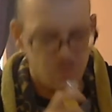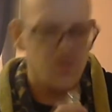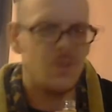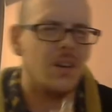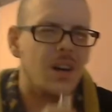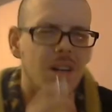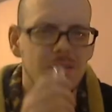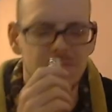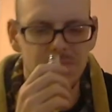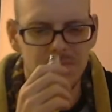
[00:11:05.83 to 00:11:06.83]
Whoa.
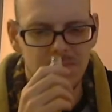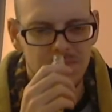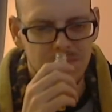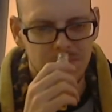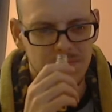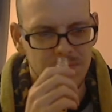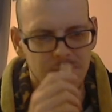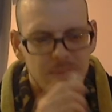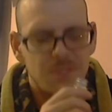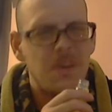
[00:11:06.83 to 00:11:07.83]

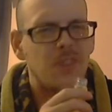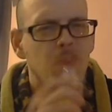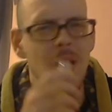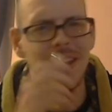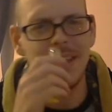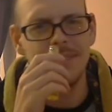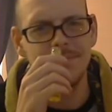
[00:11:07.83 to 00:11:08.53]
It smells sweaty.